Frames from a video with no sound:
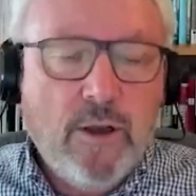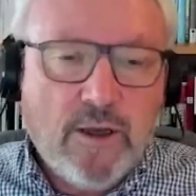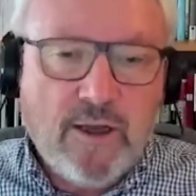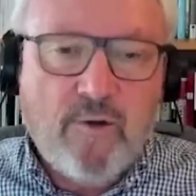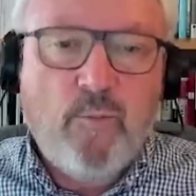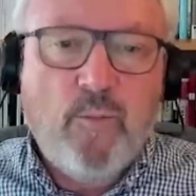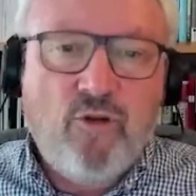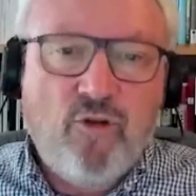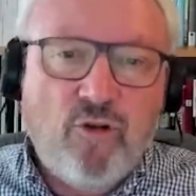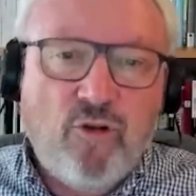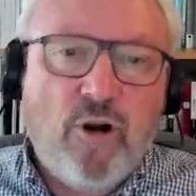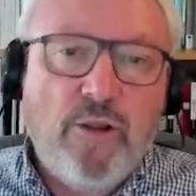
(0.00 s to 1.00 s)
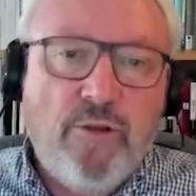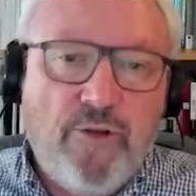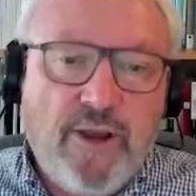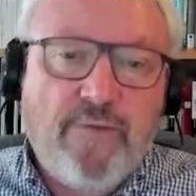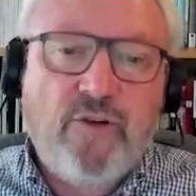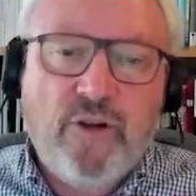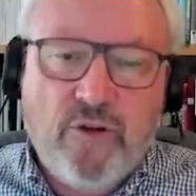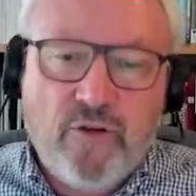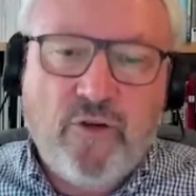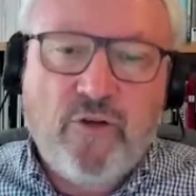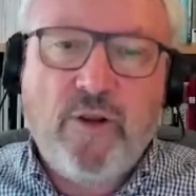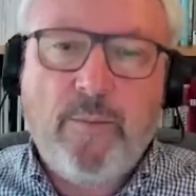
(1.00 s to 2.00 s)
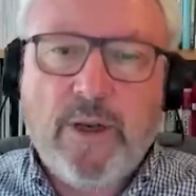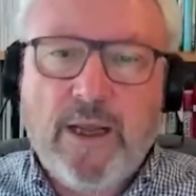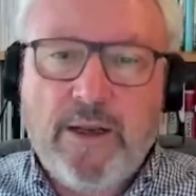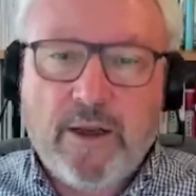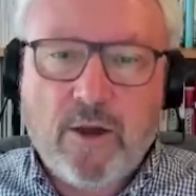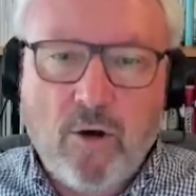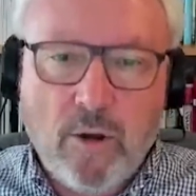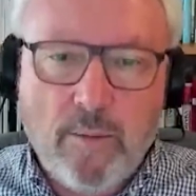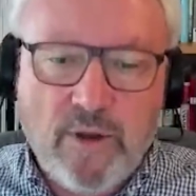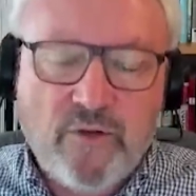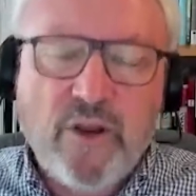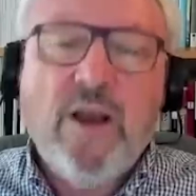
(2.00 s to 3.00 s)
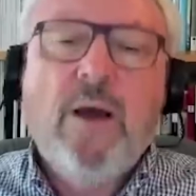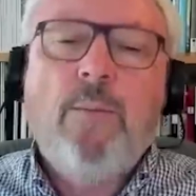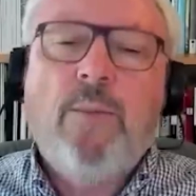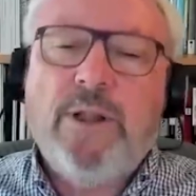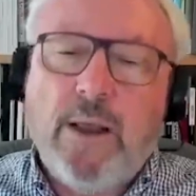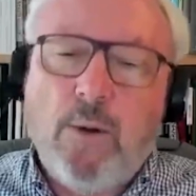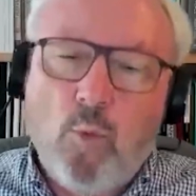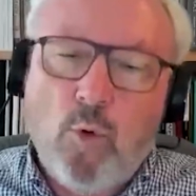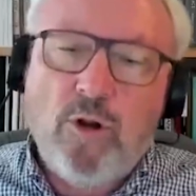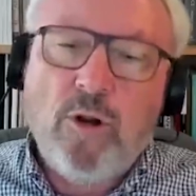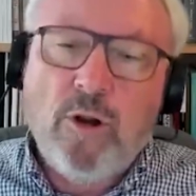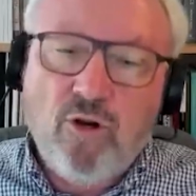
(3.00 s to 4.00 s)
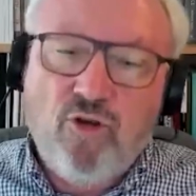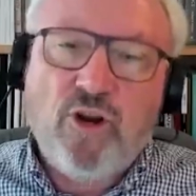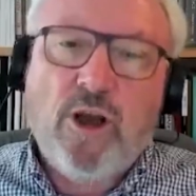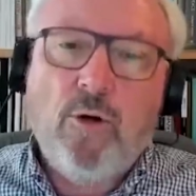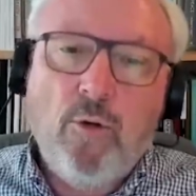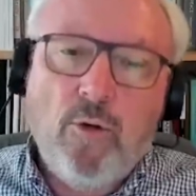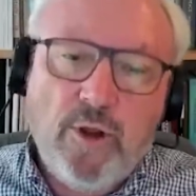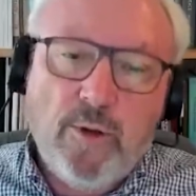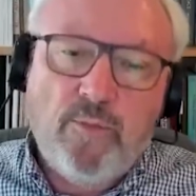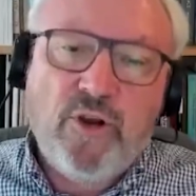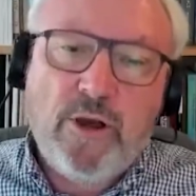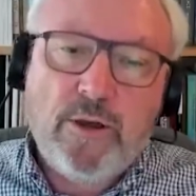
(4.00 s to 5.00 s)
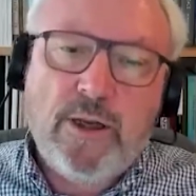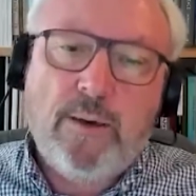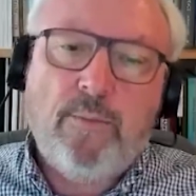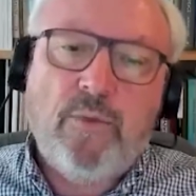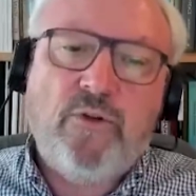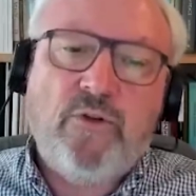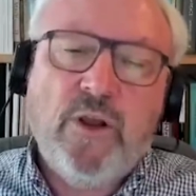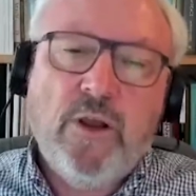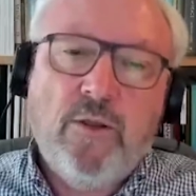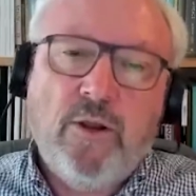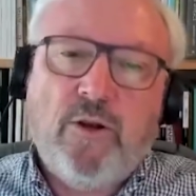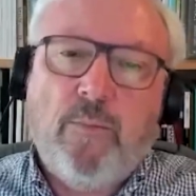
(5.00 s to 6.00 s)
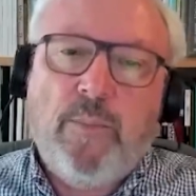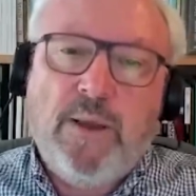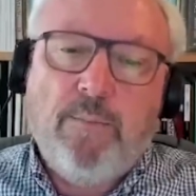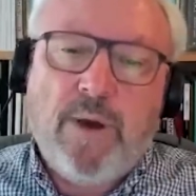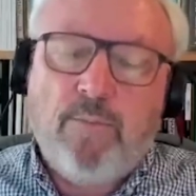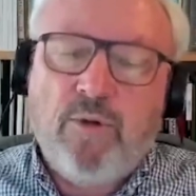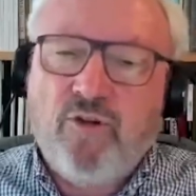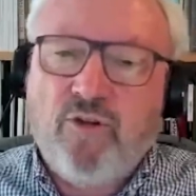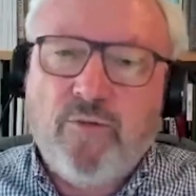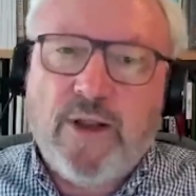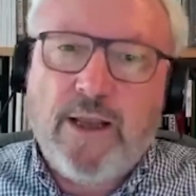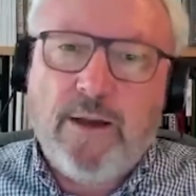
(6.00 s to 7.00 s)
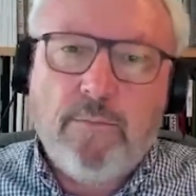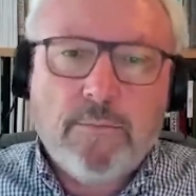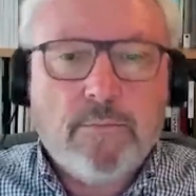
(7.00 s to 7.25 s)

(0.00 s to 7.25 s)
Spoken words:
Governments should run deficits to stimulate economies, but they wouldn't show the absurd numbers that have been published of late.